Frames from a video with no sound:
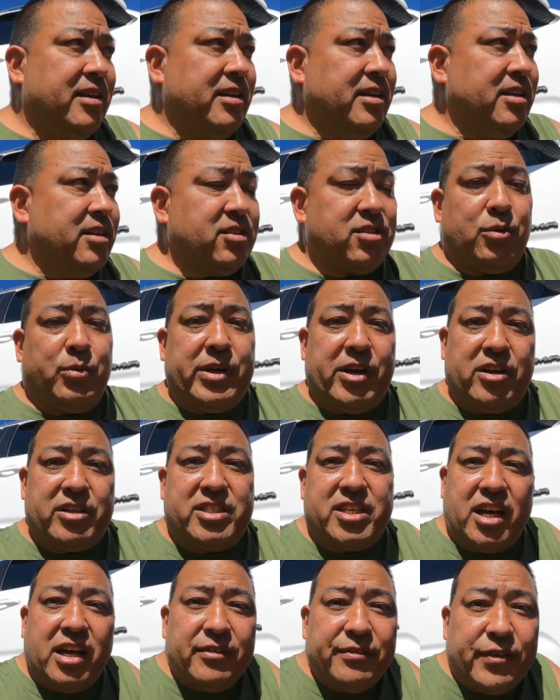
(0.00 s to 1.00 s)
So we are
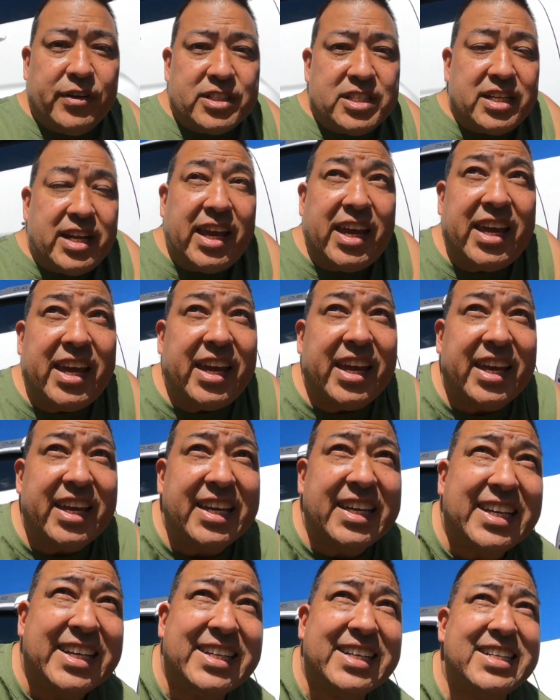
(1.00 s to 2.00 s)
done for today.
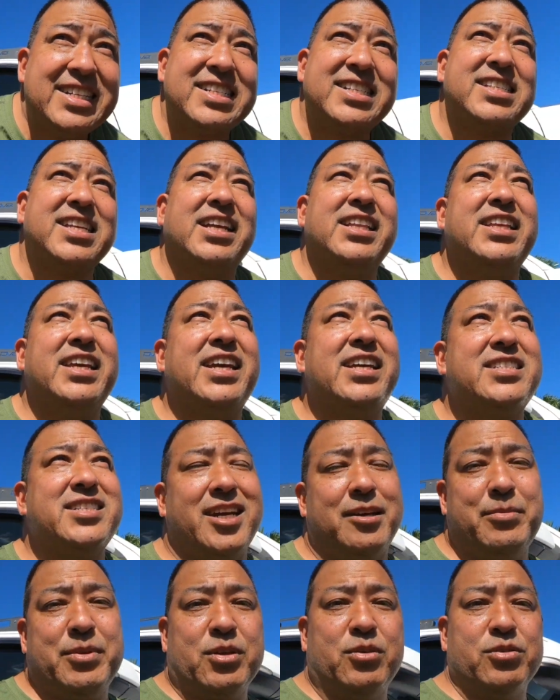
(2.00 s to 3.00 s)
Sunday,
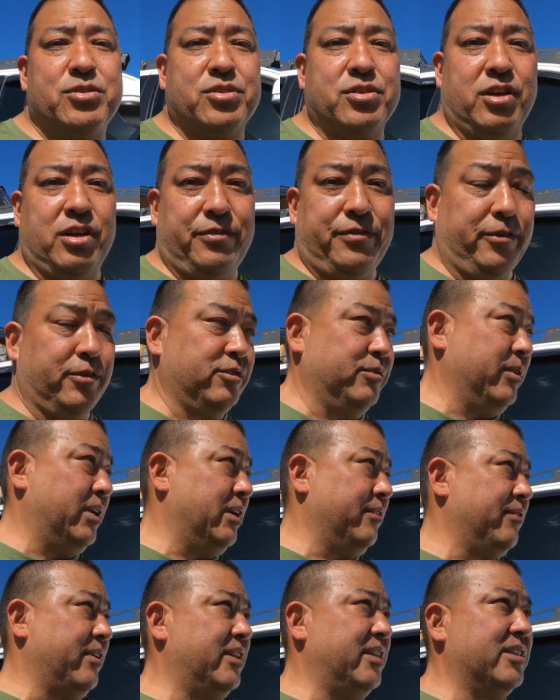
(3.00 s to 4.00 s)
time to go surf or do
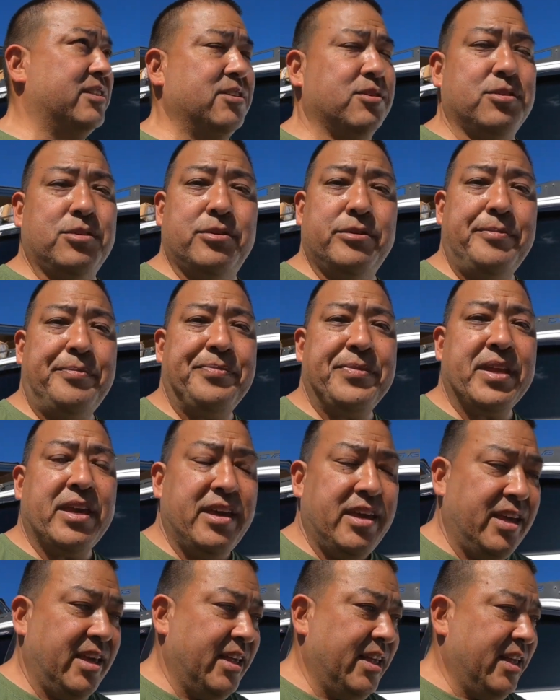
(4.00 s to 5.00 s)
whatever I need to do.
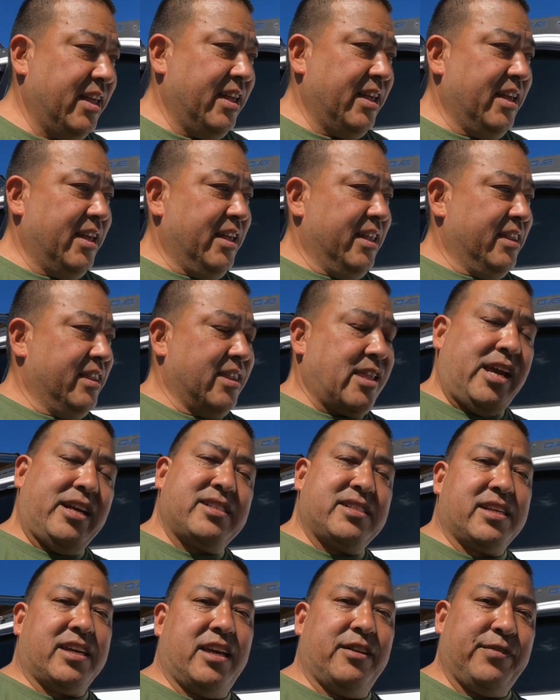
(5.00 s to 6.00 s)
Thanks
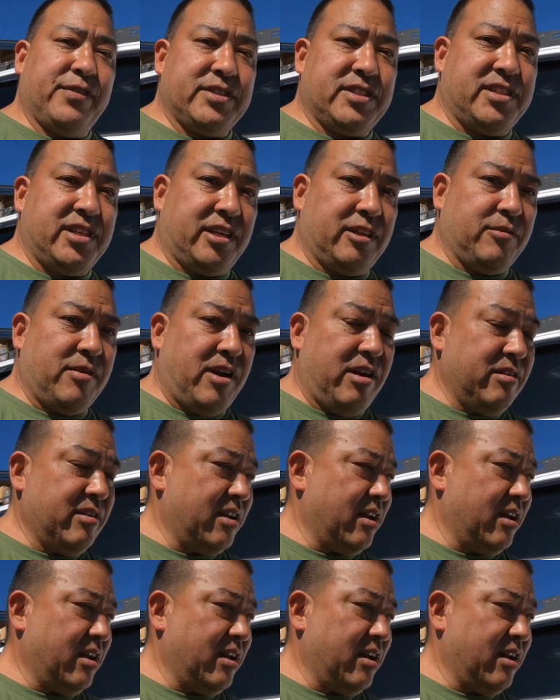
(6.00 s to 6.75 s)
again for sticking around.